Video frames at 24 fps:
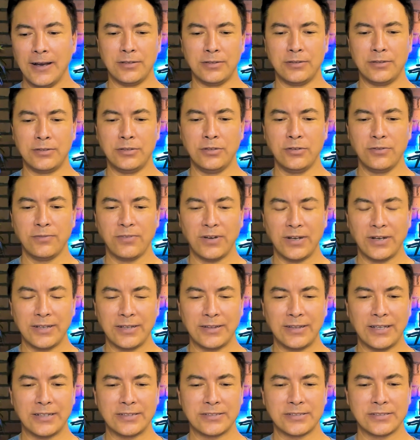do you find
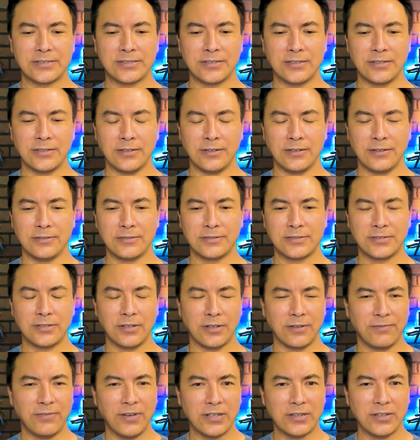that that's still
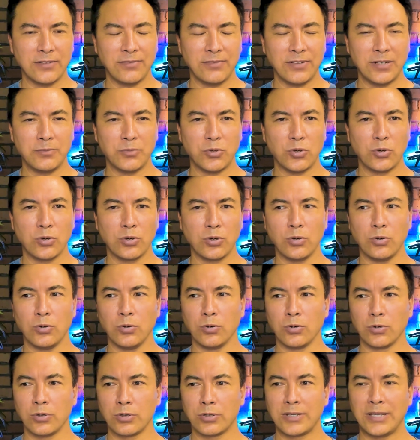effective anymore?
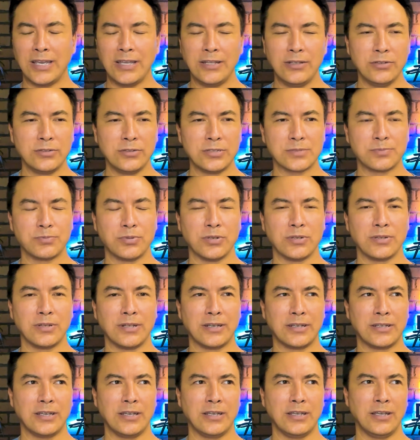Or can you just put
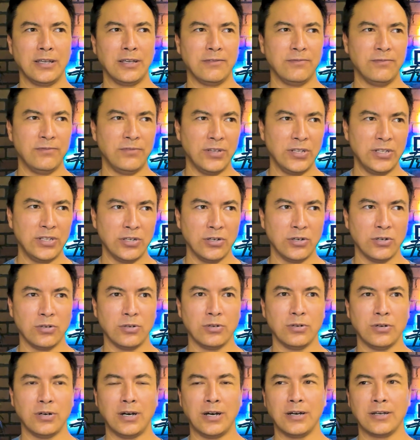like a
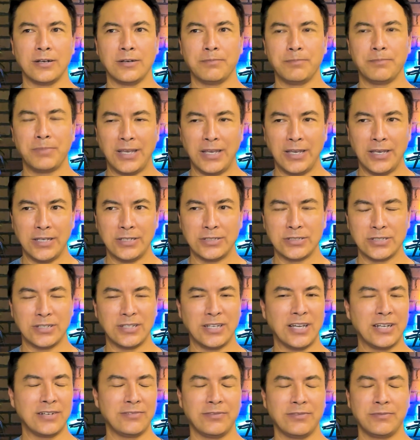video on a page and
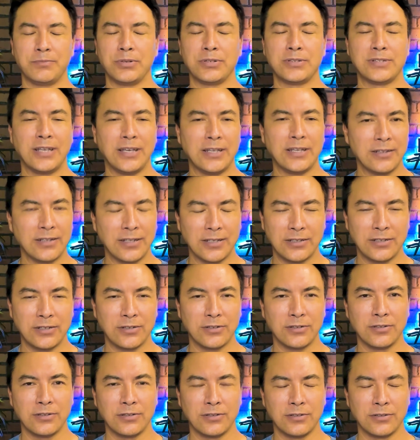not even pretend like
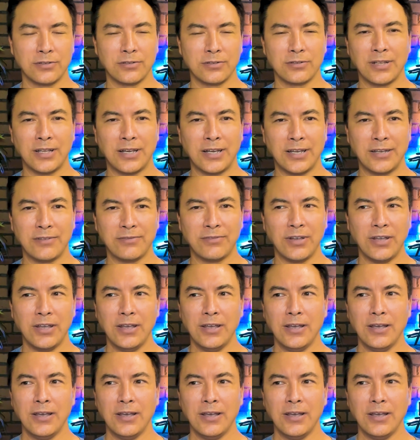you're live?